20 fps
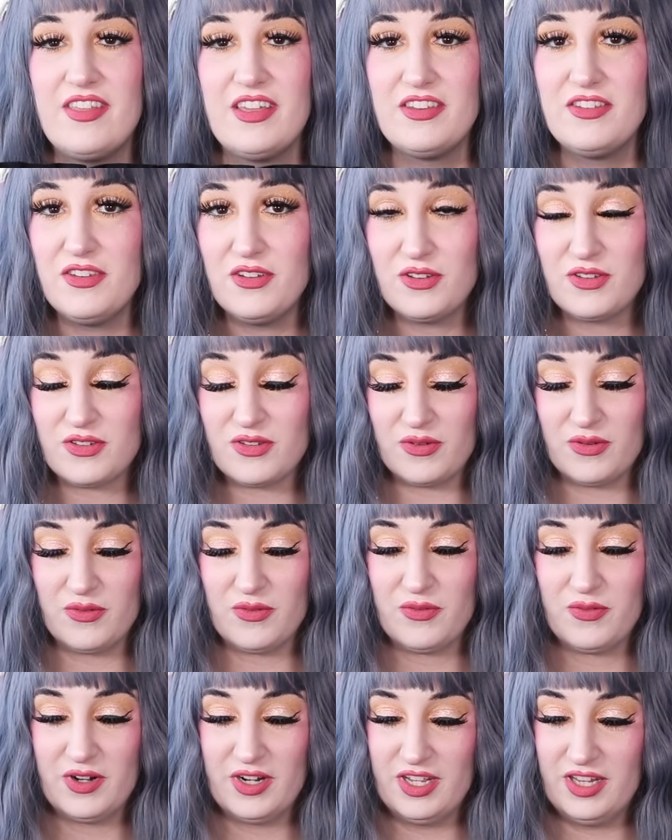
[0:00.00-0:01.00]
this looks
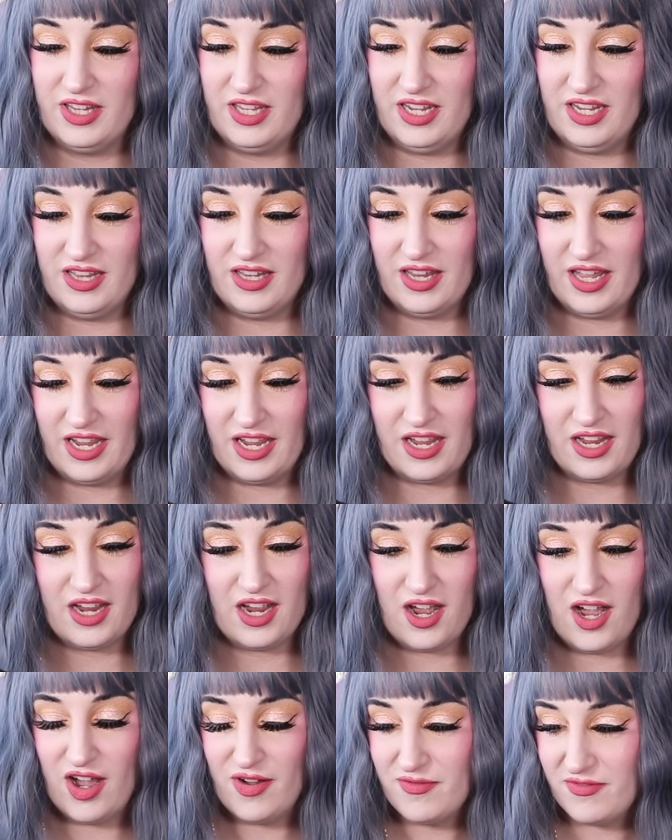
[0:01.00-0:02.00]
really
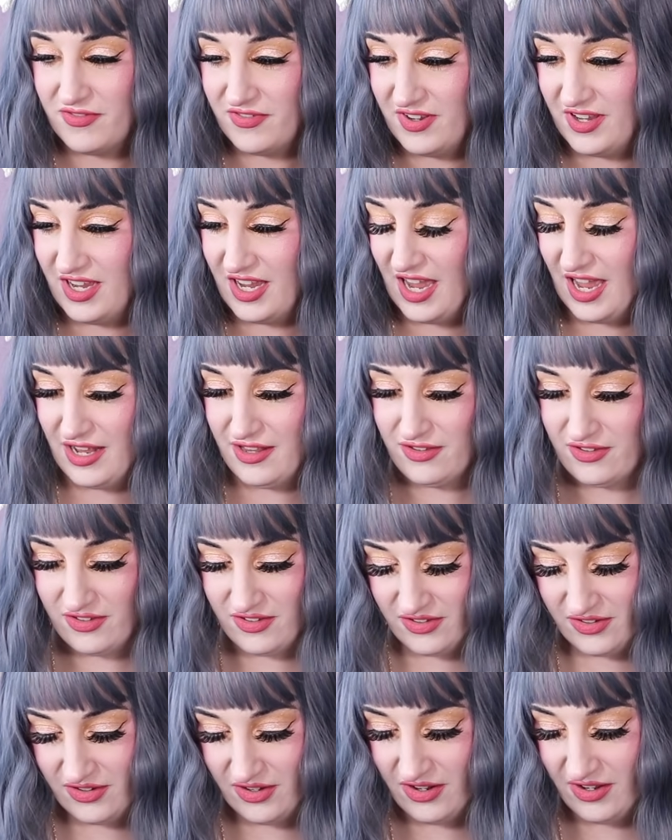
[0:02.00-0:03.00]
like comfy and
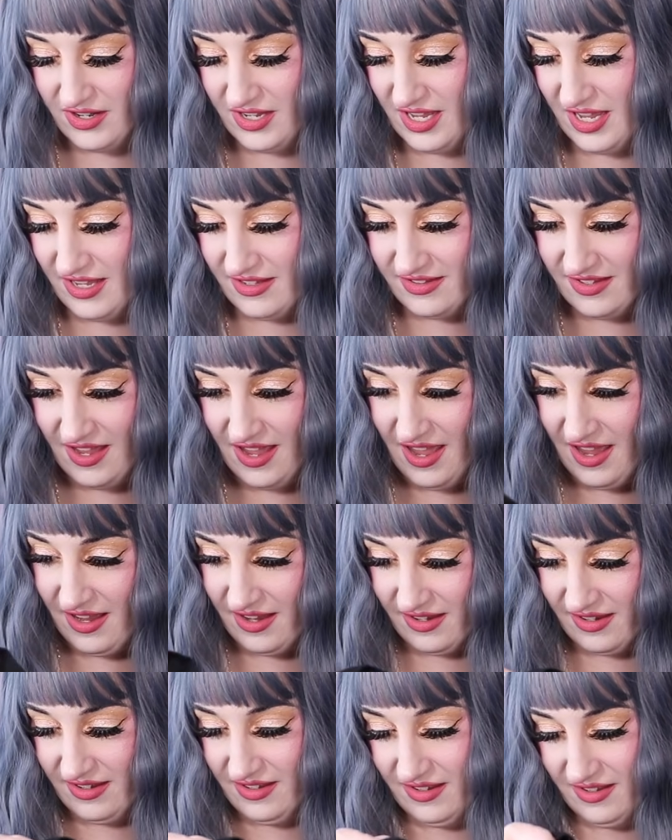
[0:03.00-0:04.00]
sturdy as
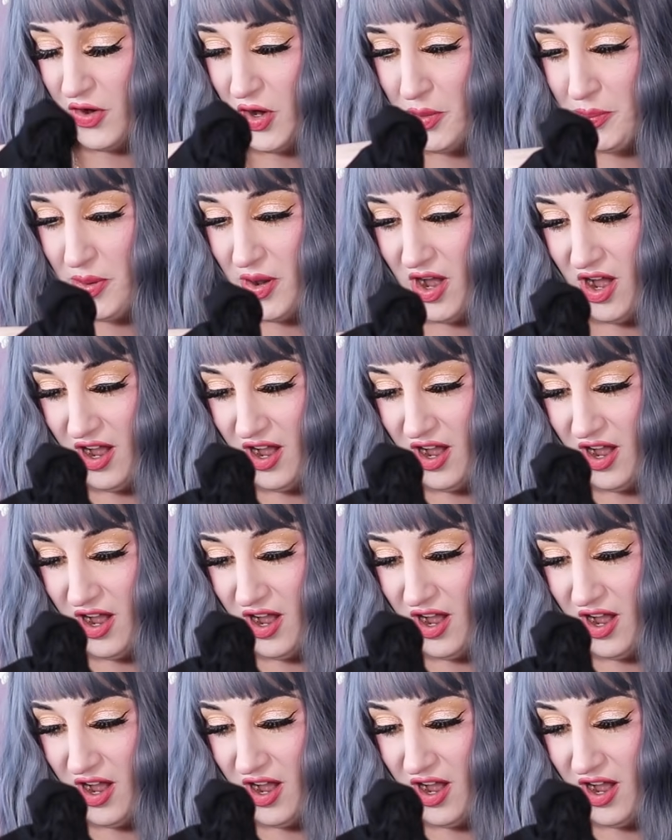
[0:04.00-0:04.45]
heck. There are